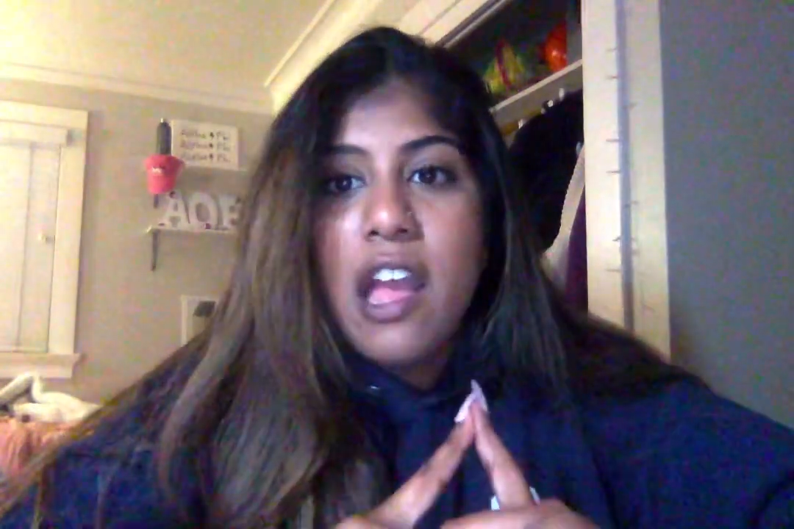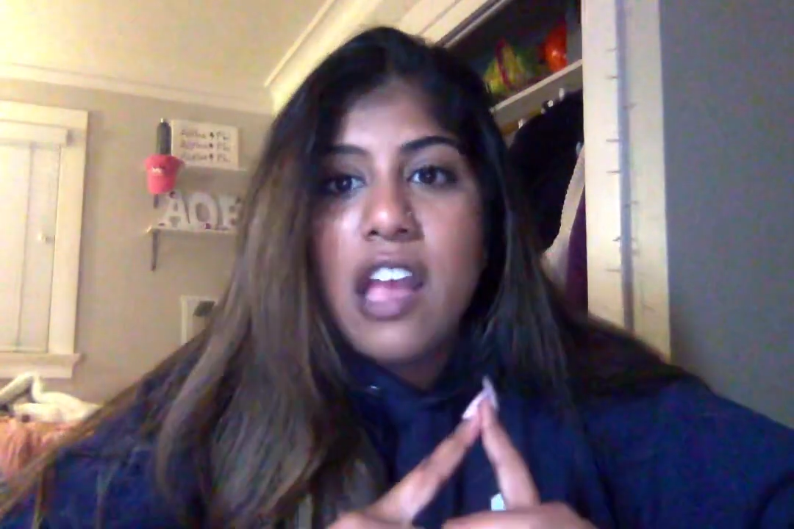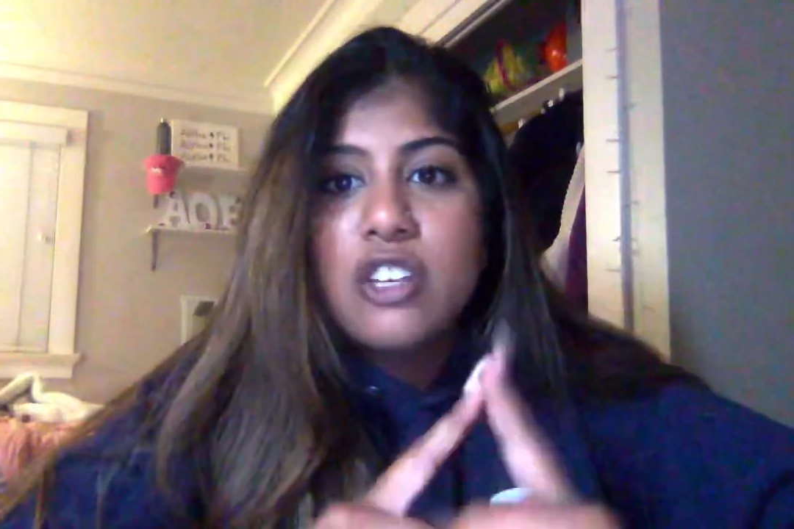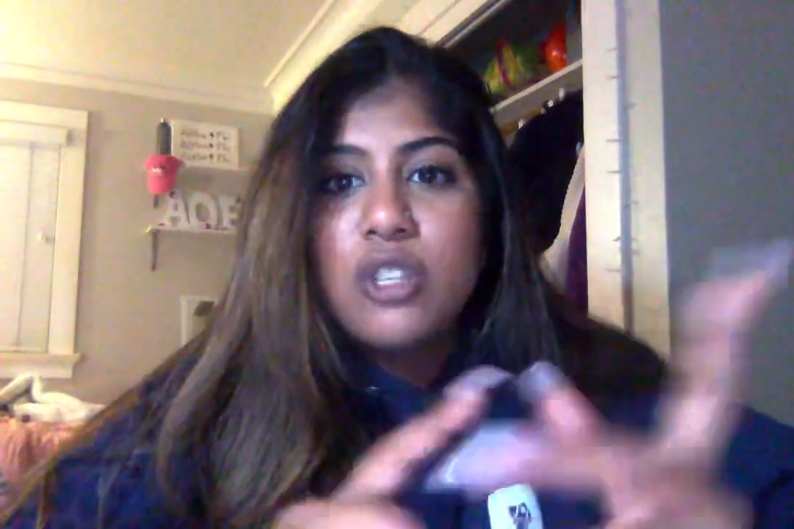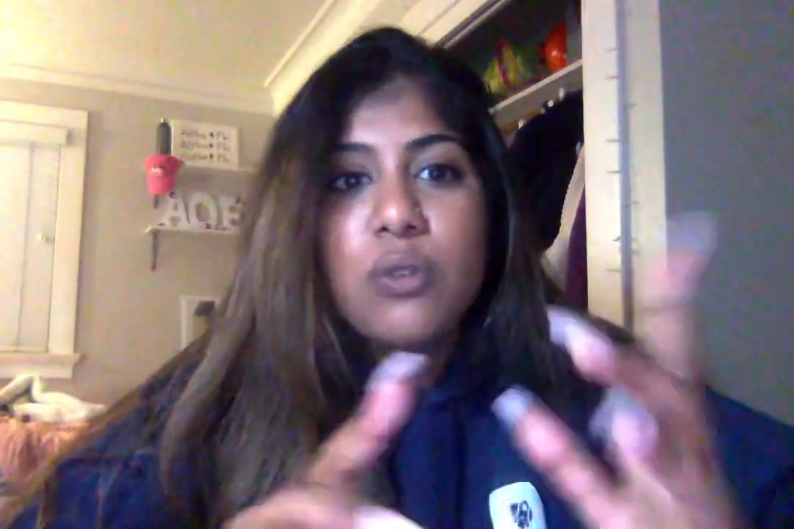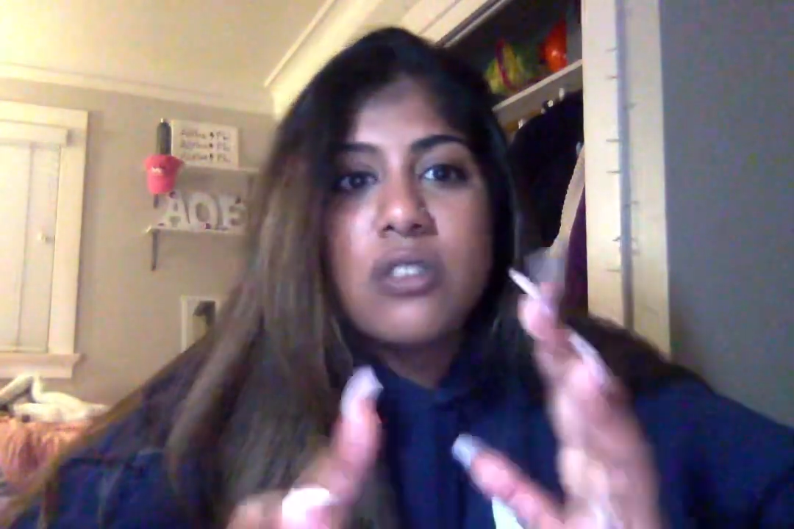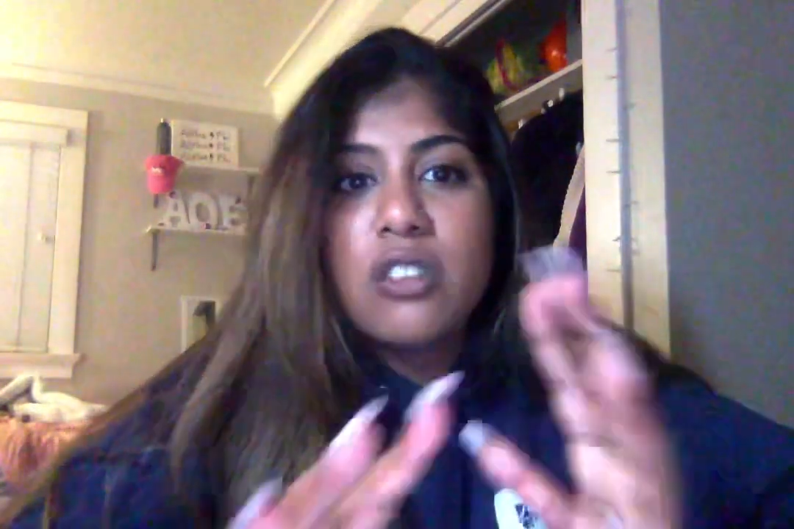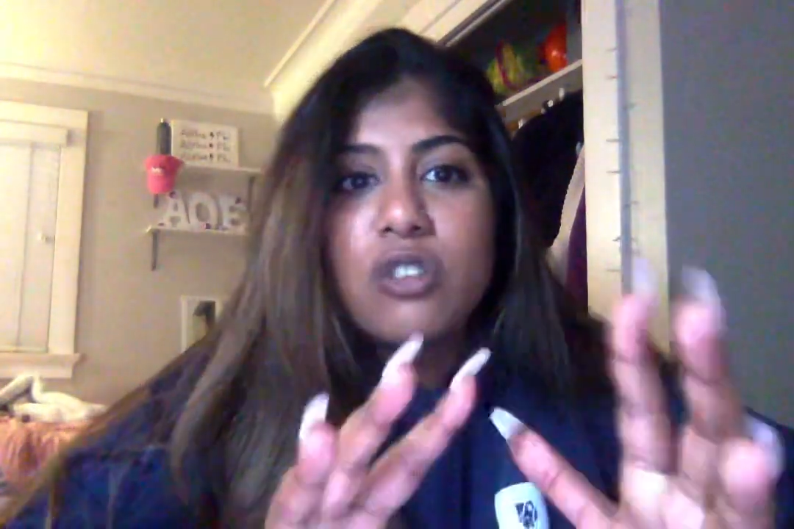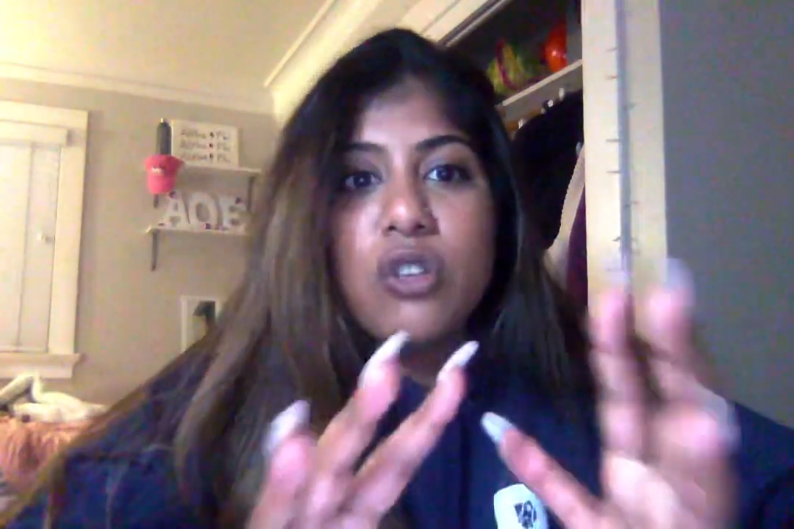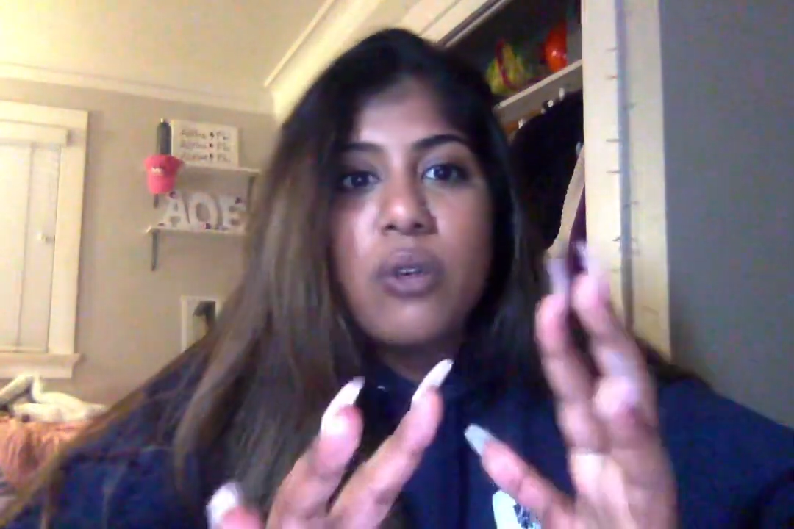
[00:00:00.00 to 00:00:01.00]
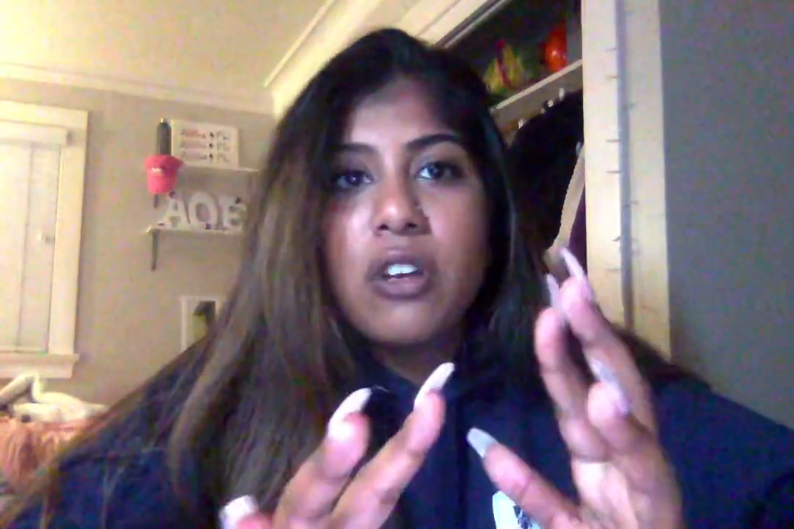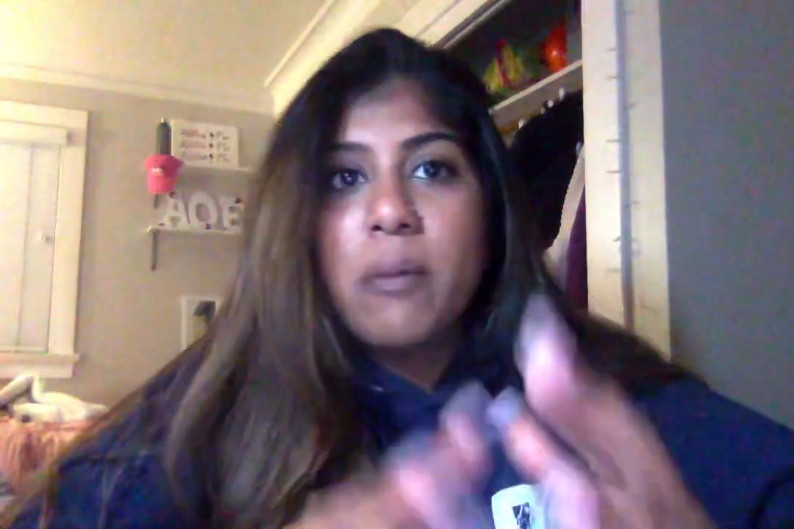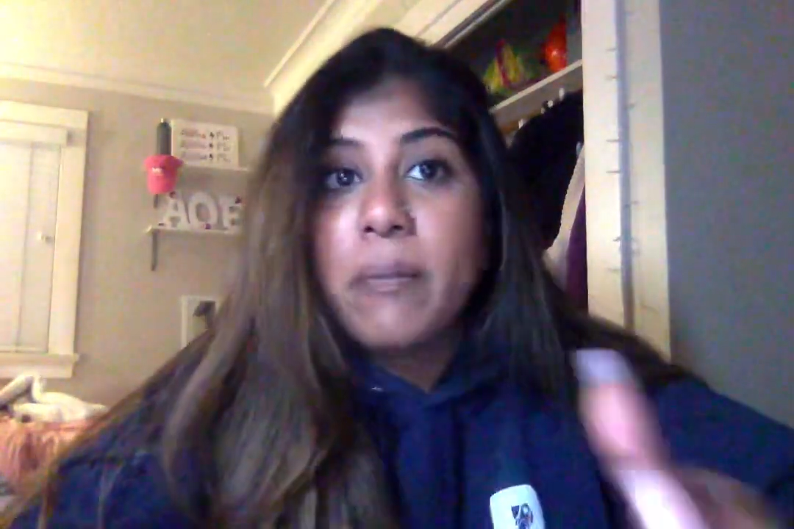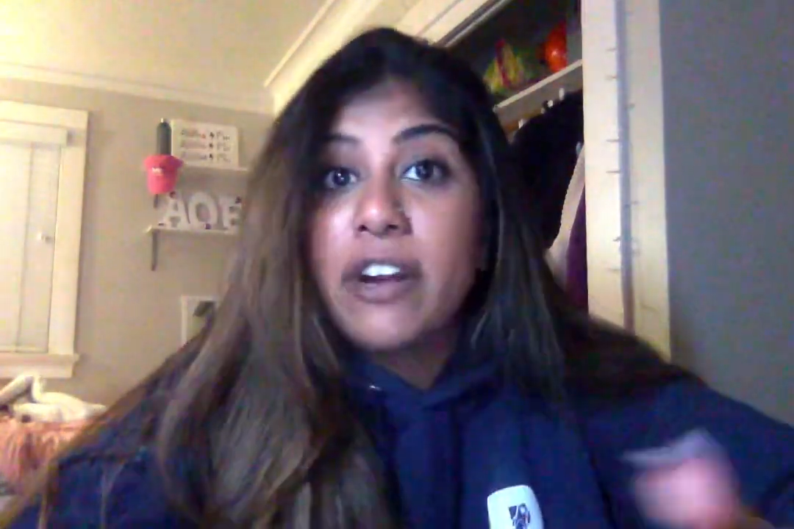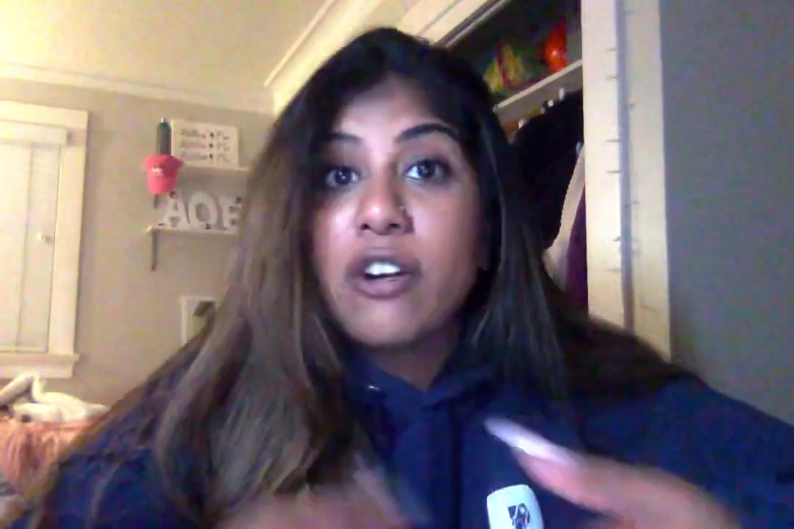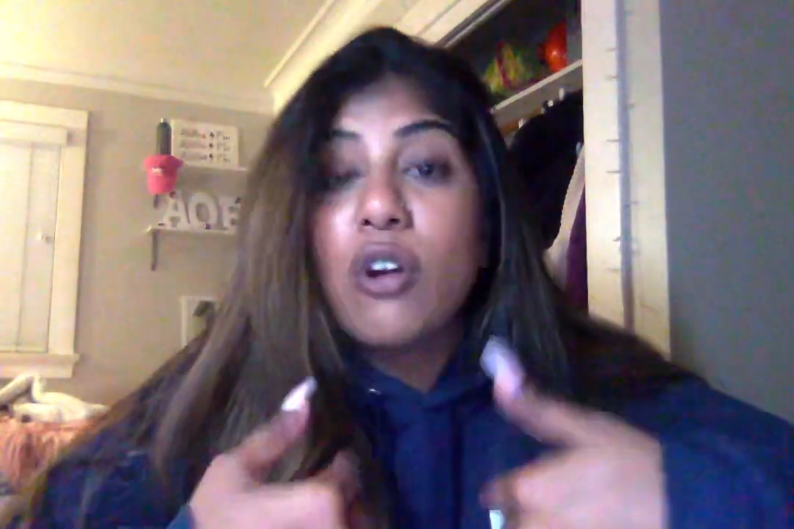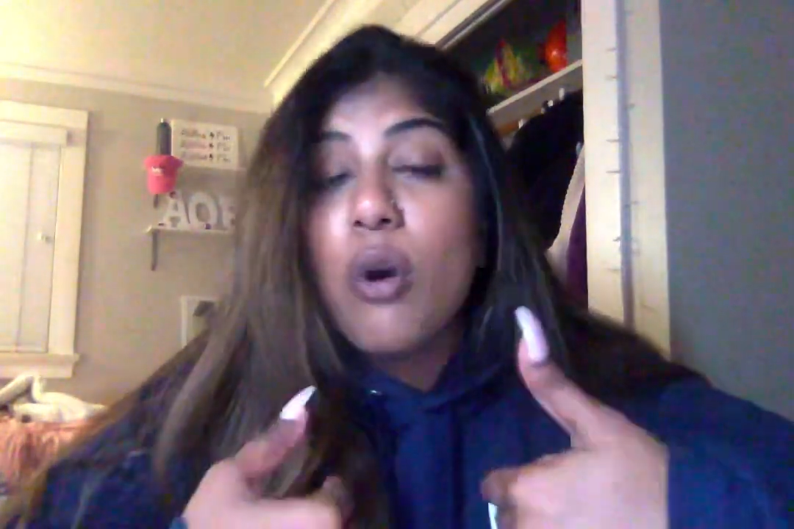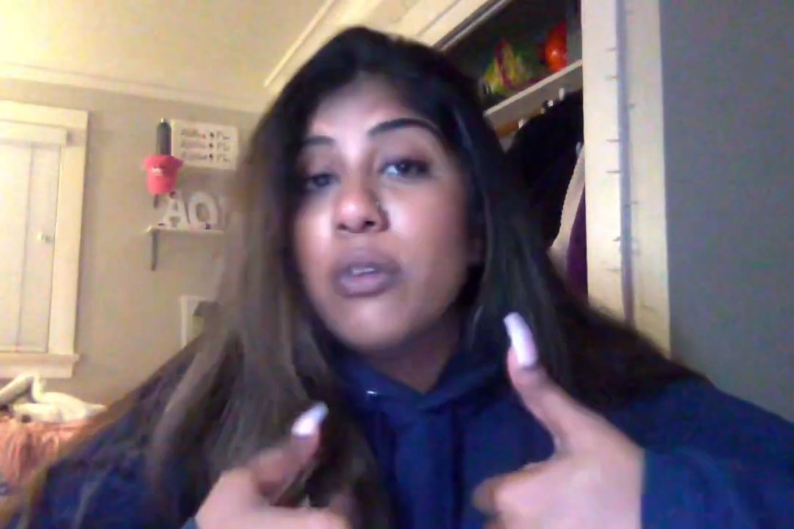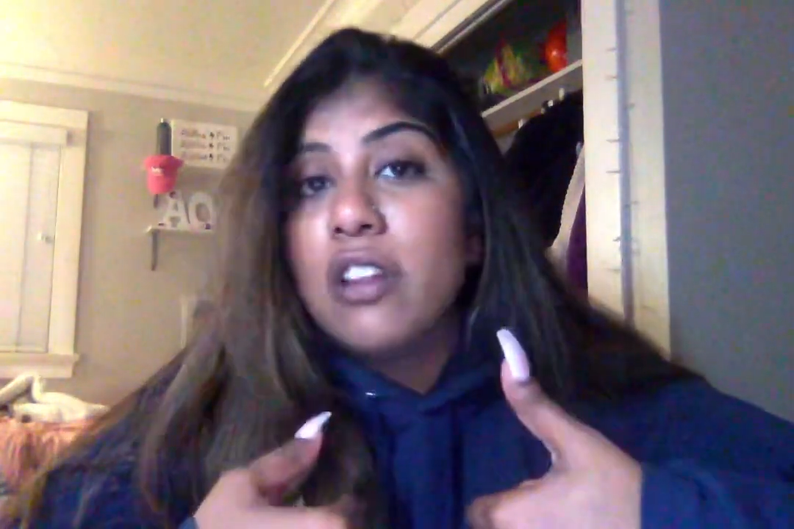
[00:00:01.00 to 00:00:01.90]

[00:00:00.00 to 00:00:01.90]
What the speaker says: And she used this show to compare her own